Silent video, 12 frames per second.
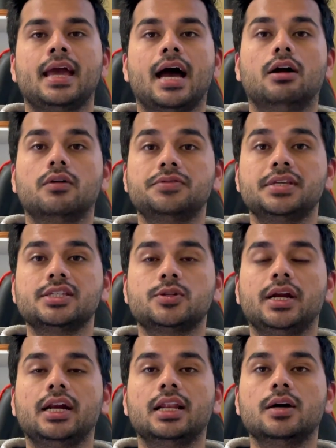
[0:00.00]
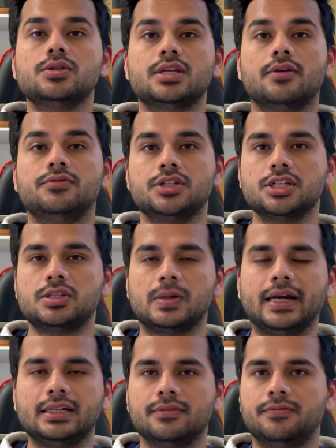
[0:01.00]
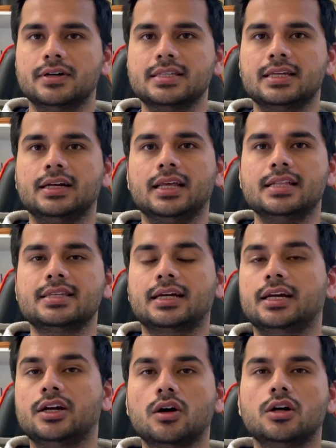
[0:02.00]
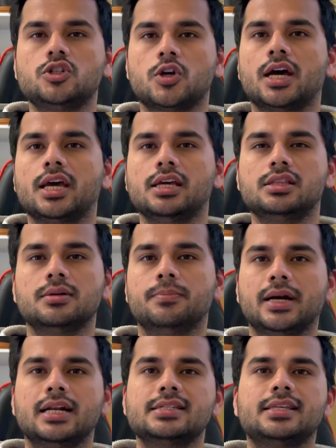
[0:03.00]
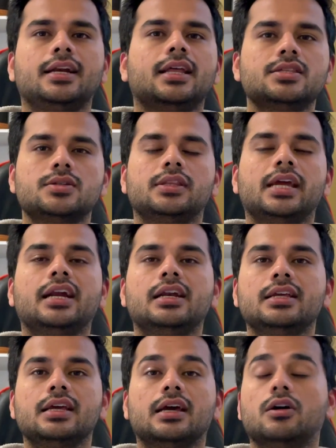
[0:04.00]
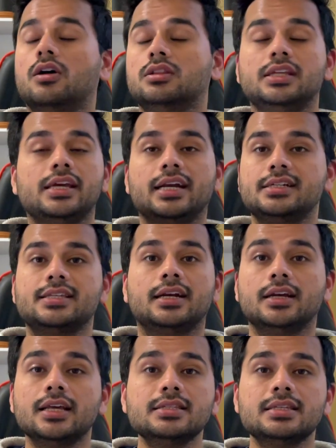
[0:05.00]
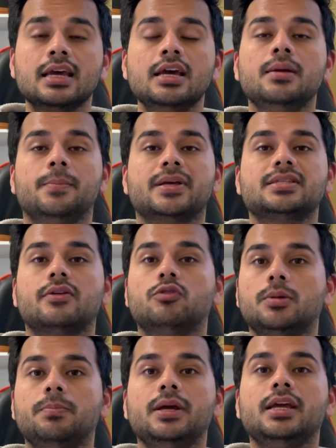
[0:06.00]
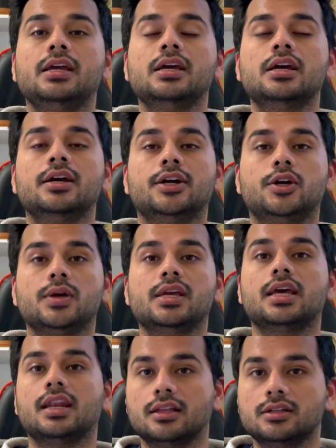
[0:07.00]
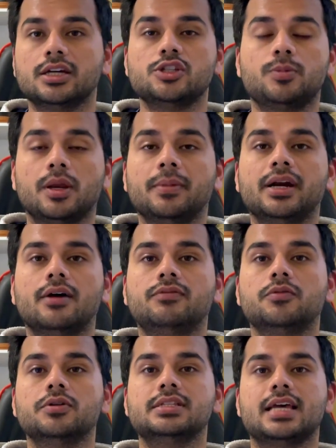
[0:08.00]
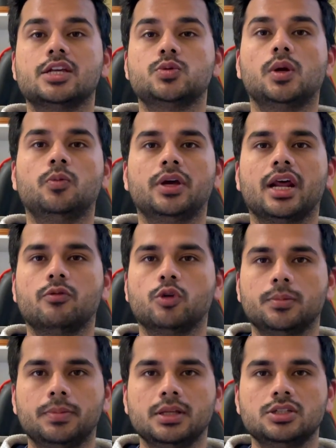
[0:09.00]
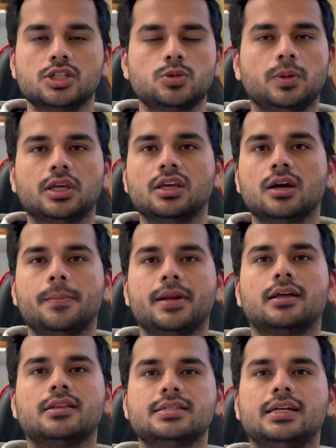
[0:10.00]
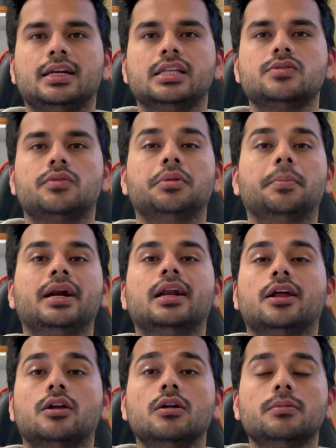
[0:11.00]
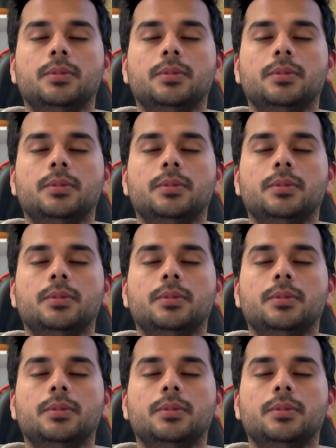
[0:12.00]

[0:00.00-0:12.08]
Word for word: Out of six read alouds, I've just read the first sentence. I did not try the middle sentence or the end or the end sentence because I would be doing another experiment afterwards as well, where I would be just picking up another sentence from the middle and all.